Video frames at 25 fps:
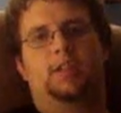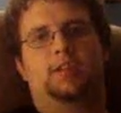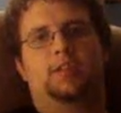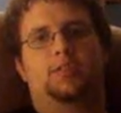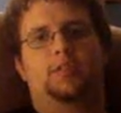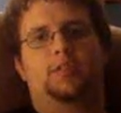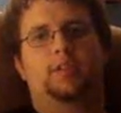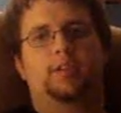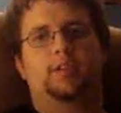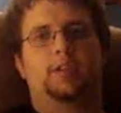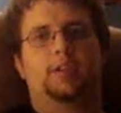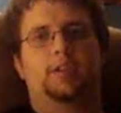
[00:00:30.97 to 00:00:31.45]

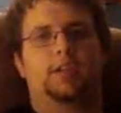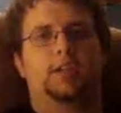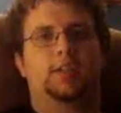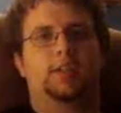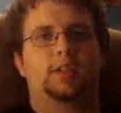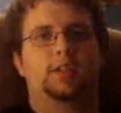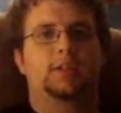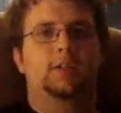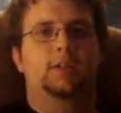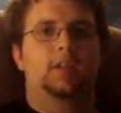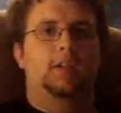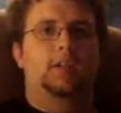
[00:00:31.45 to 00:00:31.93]
Thanks for tuning in.